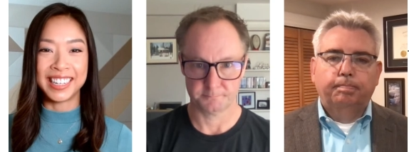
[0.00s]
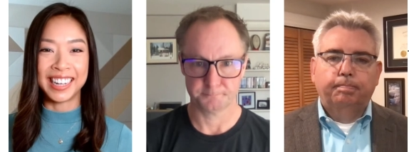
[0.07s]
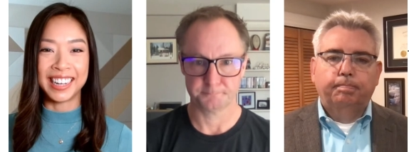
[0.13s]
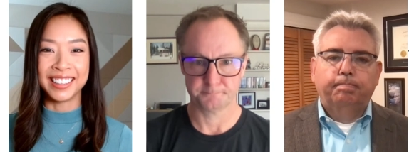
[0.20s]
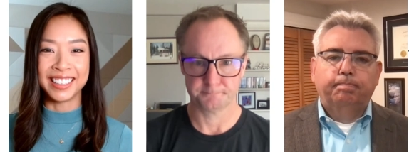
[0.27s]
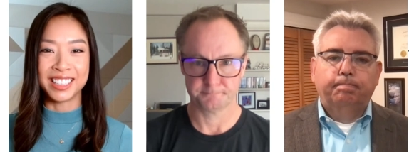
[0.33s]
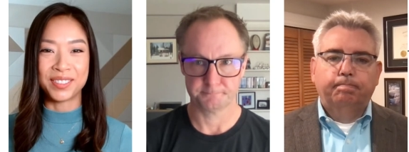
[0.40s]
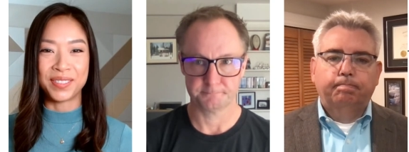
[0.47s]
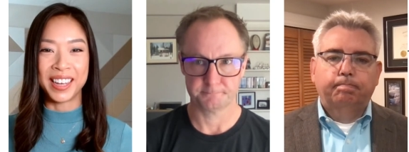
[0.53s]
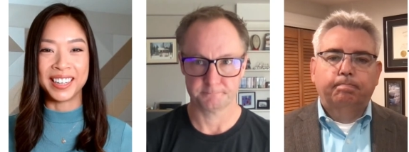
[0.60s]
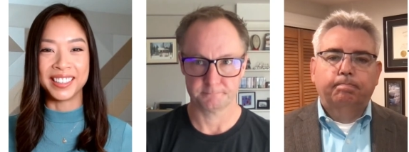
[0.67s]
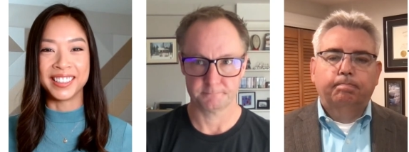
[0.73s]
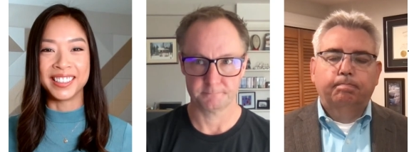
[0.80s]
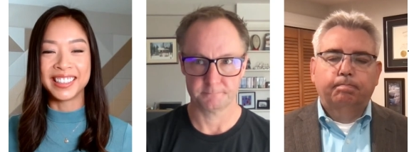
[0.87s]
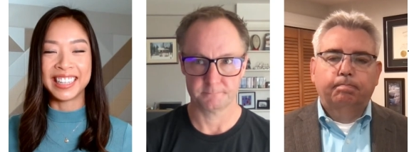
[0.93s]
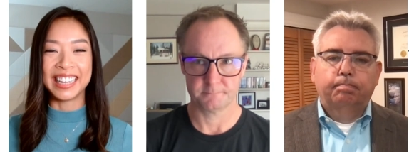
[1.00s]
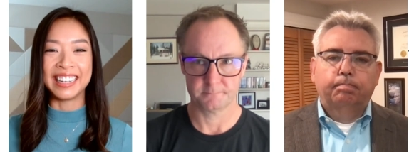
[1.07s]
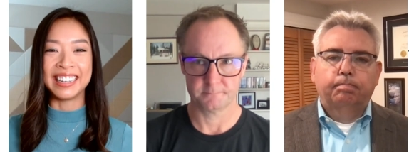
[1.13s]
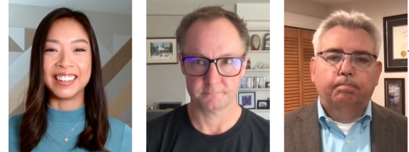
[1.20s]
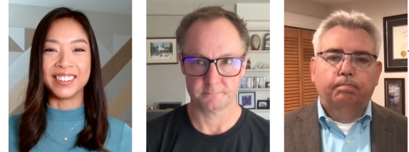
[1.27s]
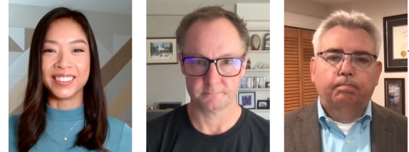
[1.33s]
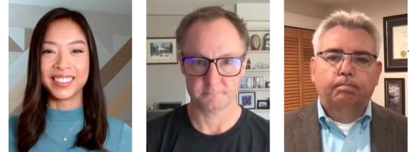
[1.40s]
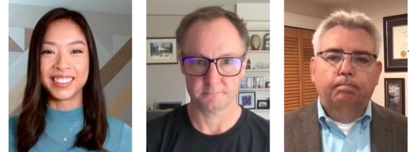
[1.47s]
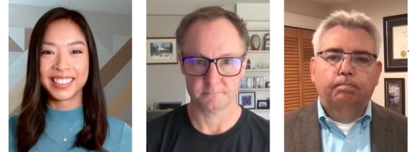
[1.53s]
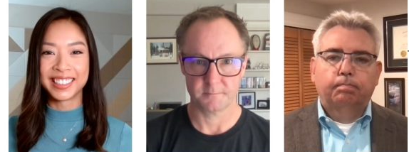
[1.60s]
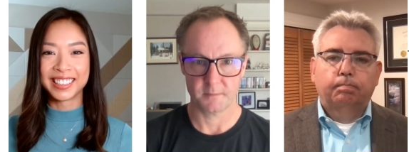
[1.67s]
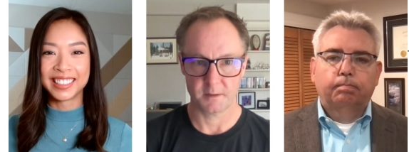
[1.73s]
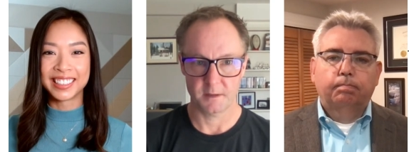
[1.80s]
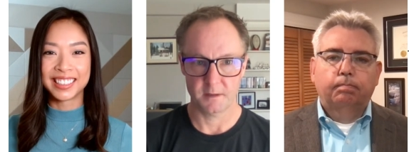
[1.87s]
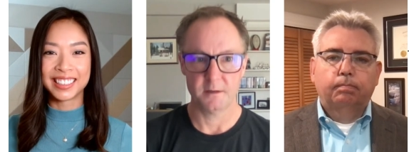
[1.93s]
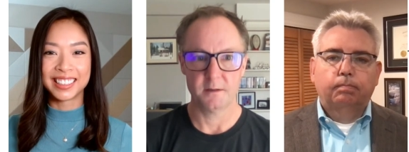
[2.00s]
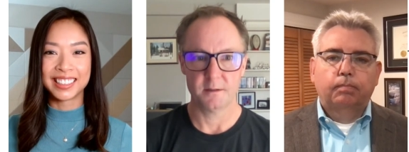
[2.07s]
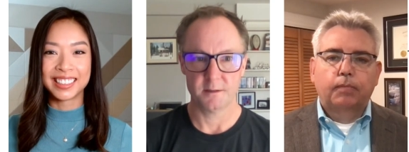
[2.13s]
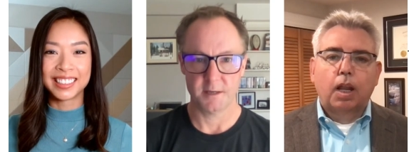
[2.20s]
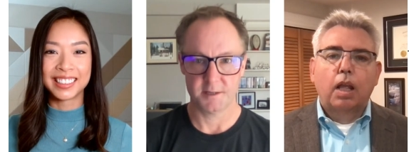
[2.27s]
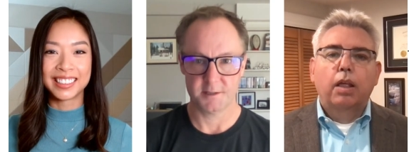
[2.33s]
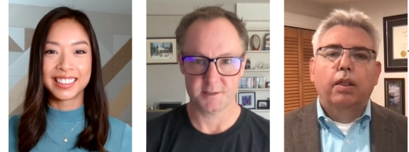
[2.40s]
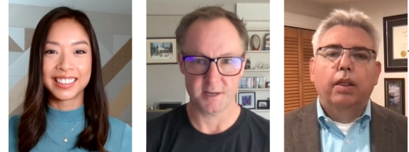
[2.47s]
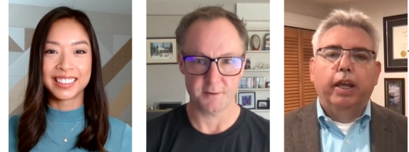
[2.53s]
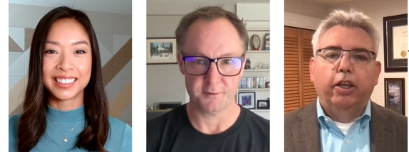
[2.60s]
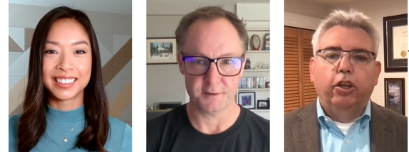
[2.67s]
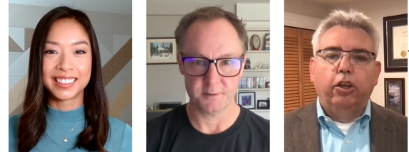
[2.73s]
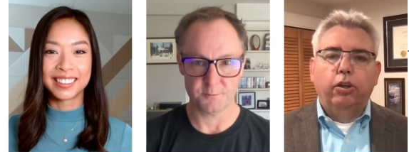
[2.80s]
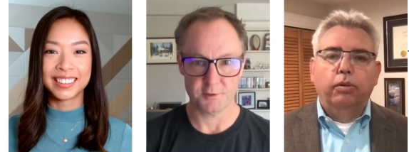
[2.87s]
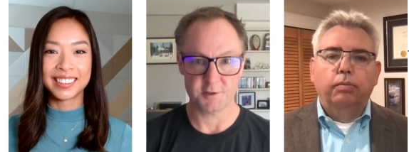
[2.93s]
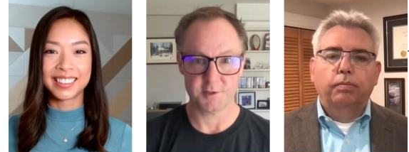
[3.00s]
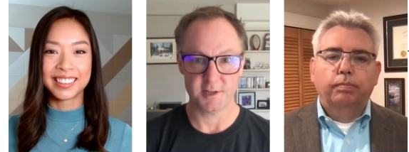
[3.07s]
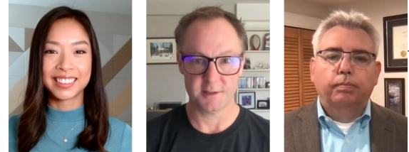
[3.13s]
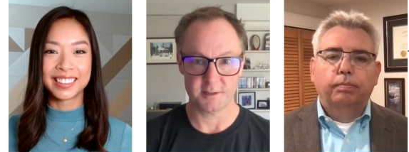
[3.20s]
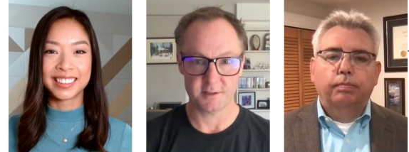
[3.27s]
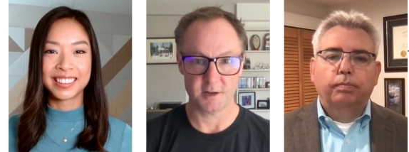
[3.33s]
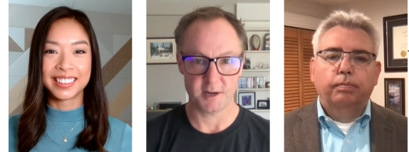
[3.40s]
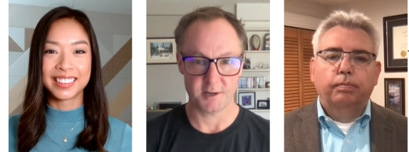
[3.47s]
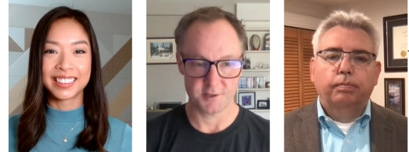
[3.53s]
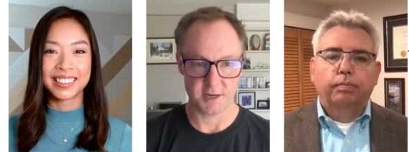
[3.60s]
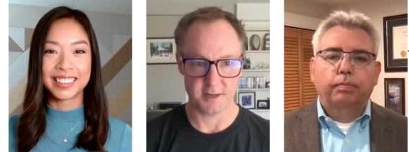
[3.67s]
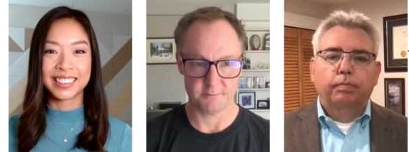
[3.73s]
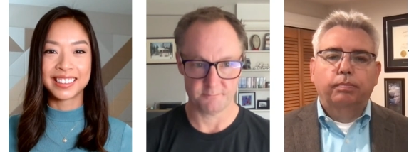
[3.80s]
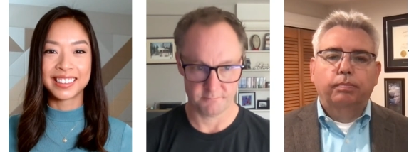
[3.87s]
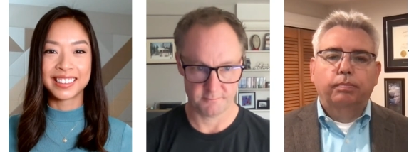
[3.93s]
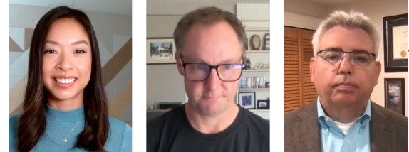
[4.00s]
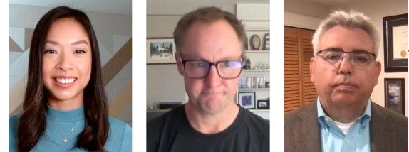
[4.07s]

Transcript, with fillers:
Speaker 1: on this panel. Thank you.
Speaker 2: Thank you, Stephanie. Appreciate the chat.